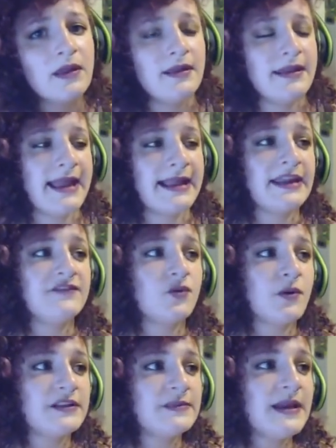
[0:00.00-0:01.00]
negative
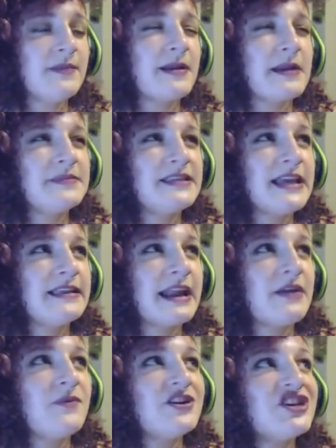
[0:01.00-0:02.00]
towards me but i'm saying that
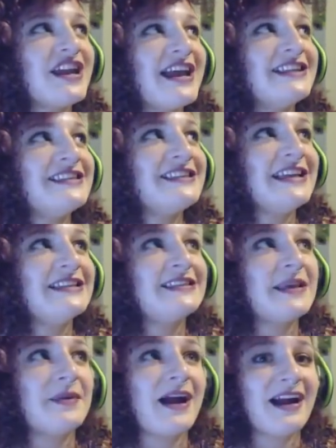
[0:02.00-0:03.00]
i wish i had seen
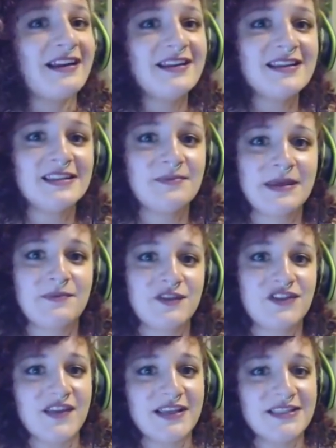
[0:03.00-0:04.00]
some kindness in
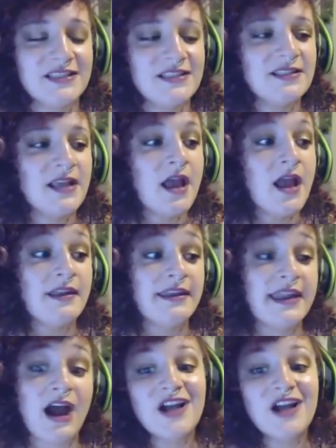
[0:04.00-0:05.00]
people's faces
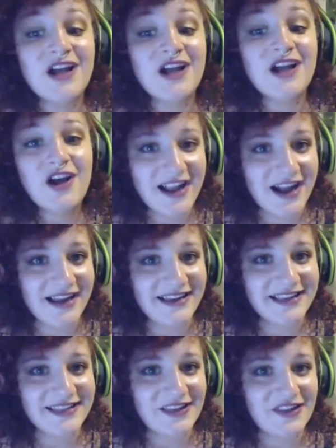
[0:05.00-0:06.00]
now i saw that
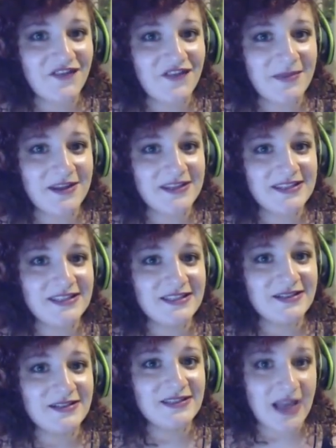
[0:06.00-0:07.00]
kindness on the feminist
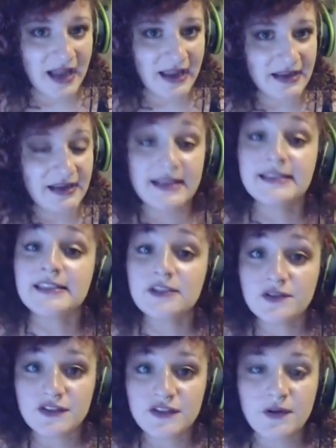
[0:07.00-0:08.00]
side and i
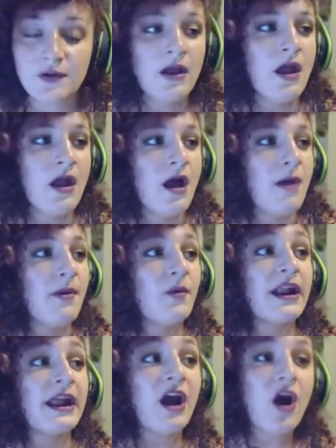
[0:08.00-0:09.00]
still do but
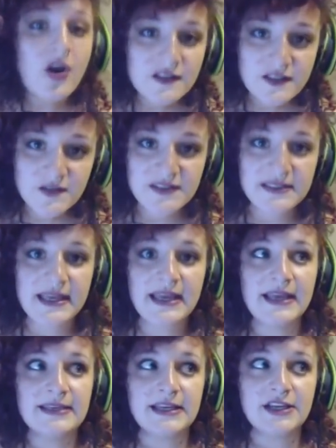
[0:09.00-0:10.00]
what i also
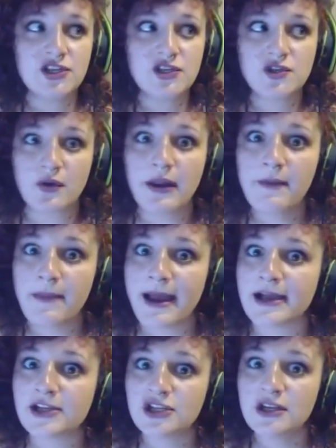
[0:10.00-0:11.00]
see is extreme
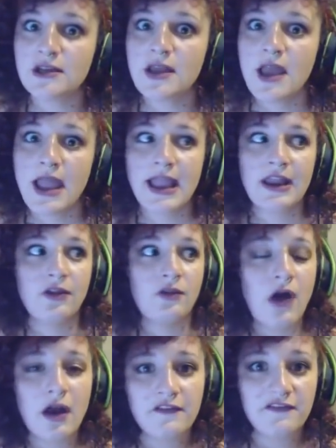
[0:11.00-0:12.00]
passion and a
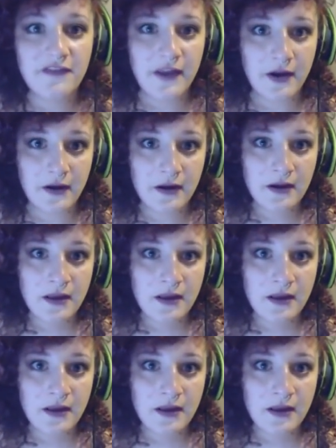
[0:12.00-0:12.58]
lot of fear